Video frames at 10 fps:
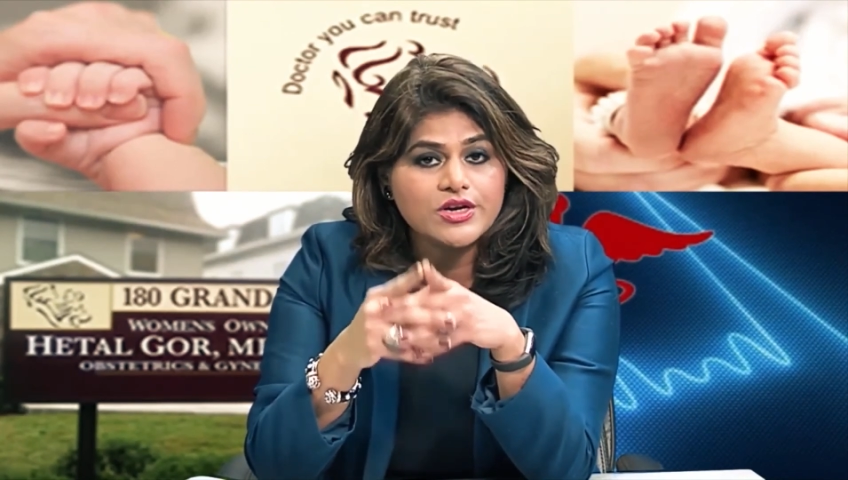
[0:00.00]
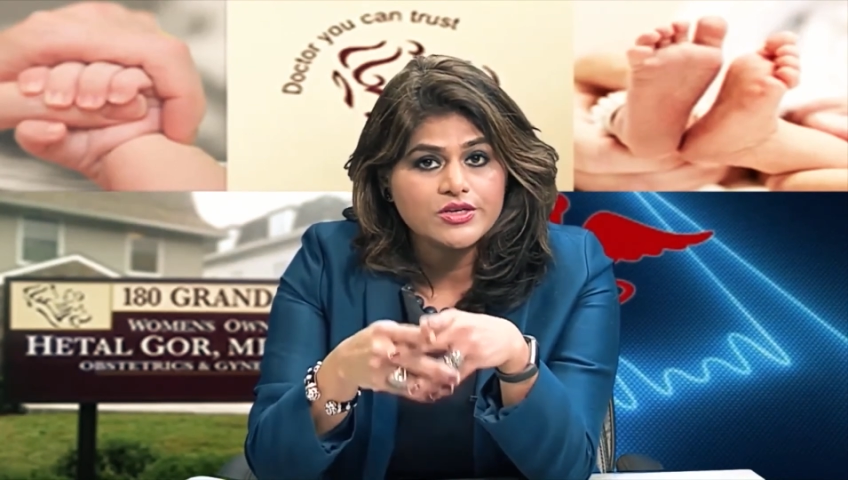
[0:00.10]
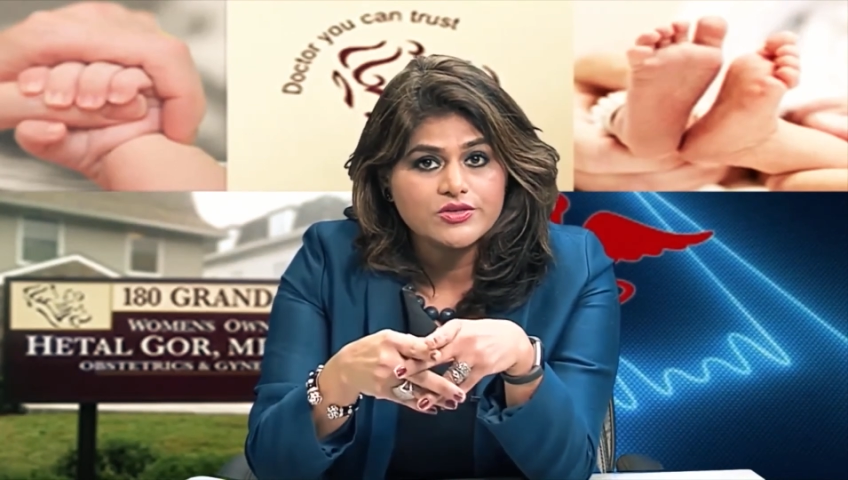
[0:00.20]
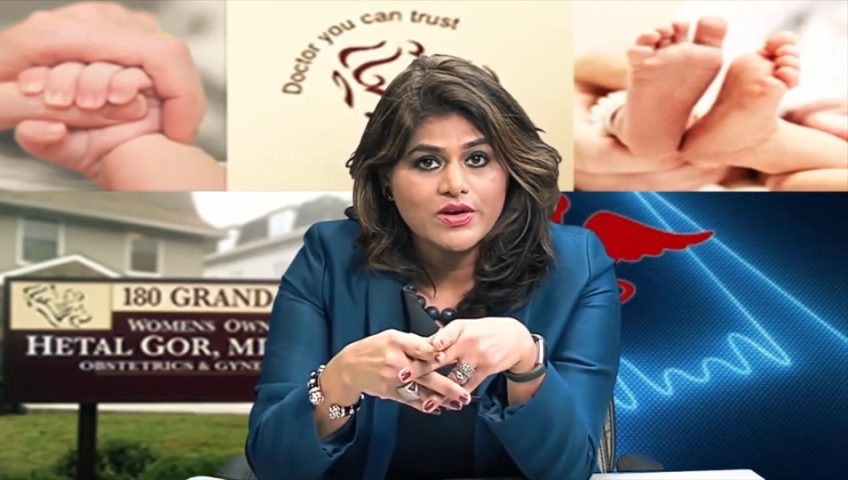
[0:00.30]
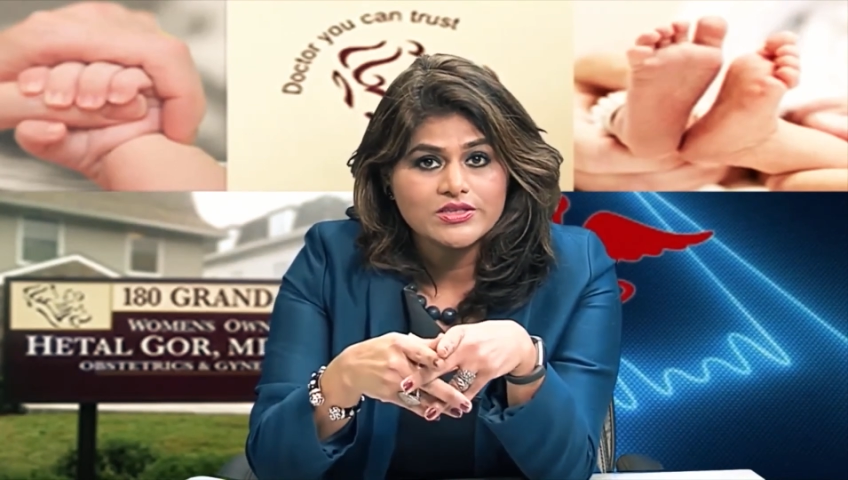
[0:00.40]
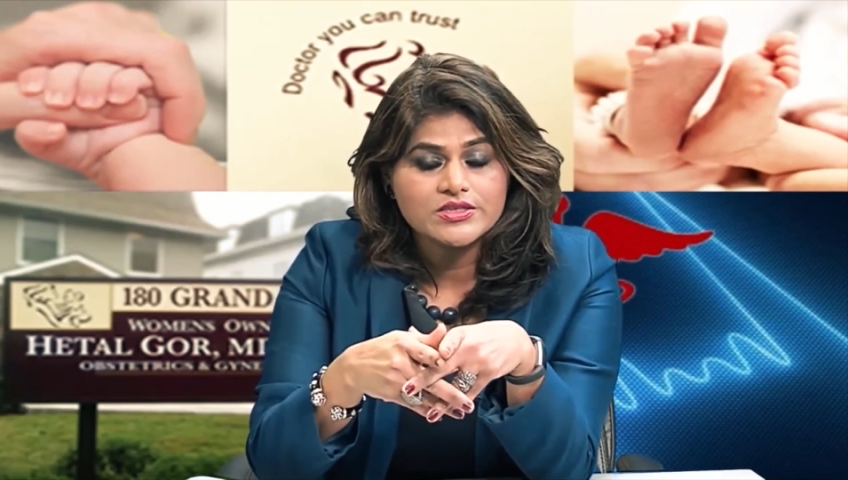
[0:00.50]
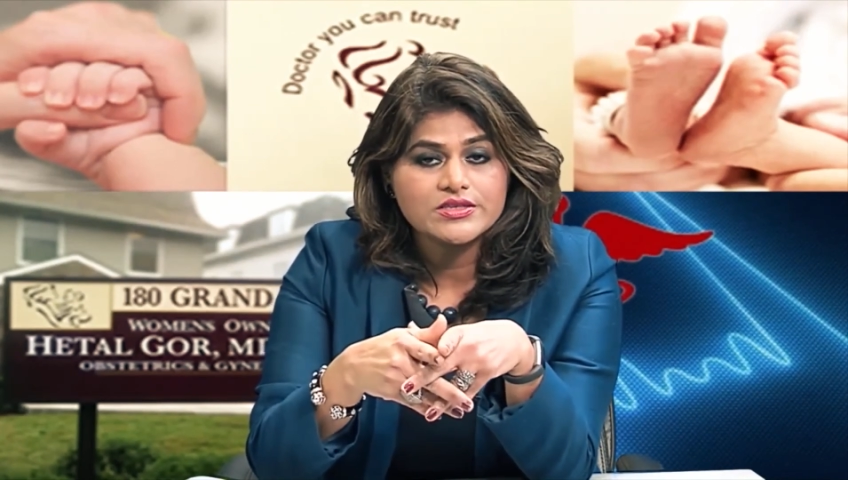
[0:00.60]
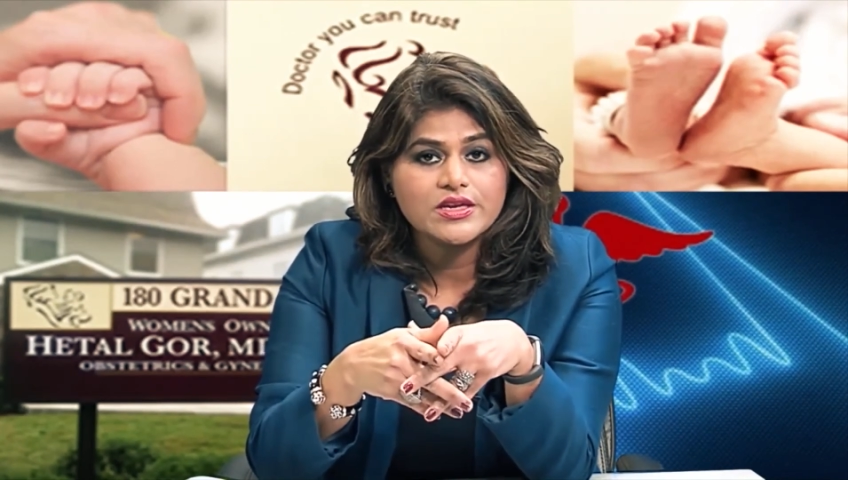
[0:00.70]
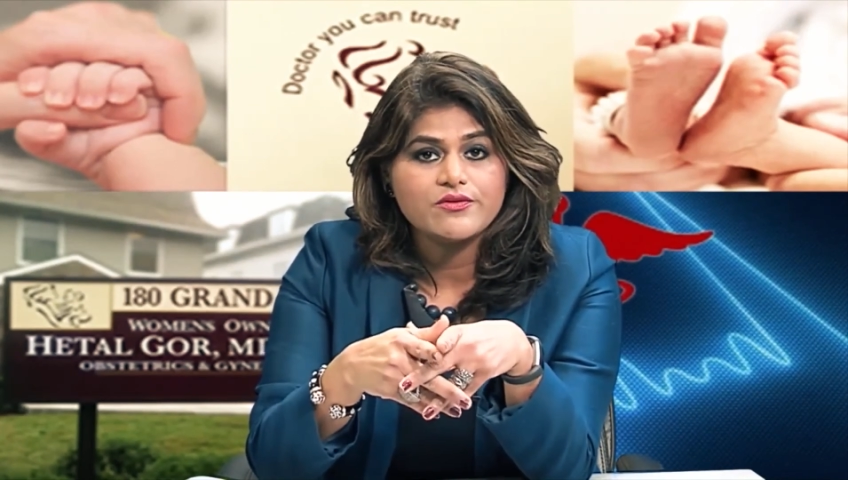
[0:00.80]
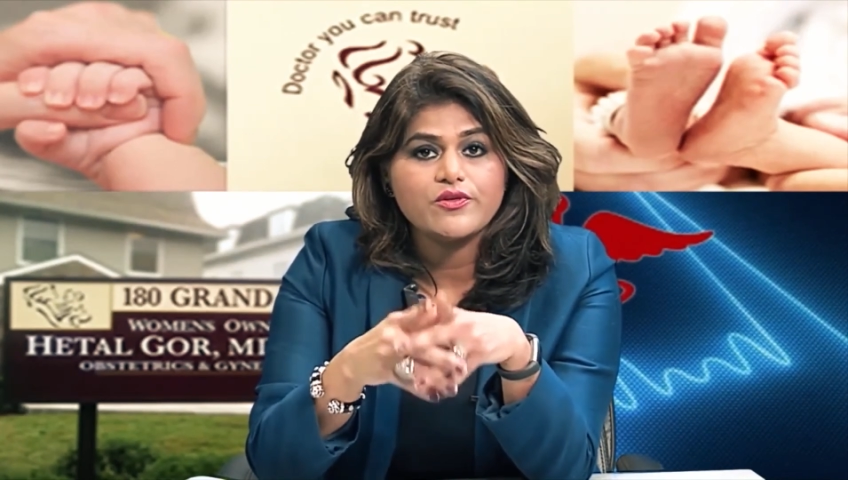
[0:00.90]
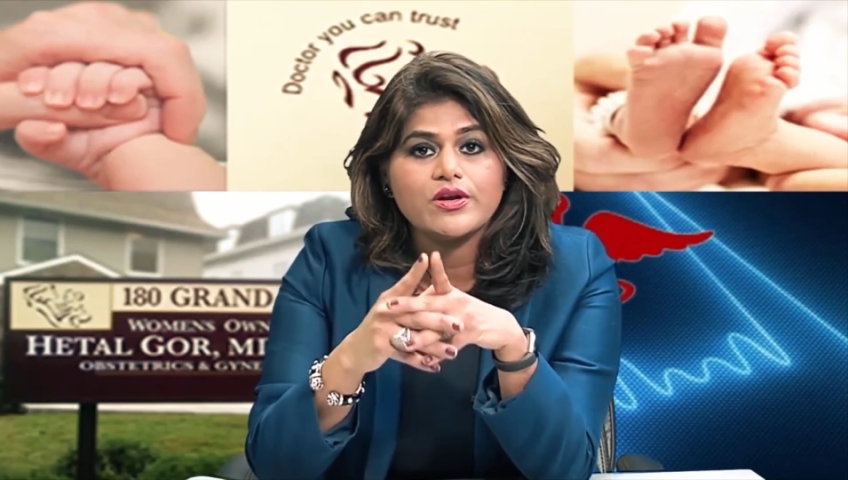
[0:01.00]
Hansraj's telephone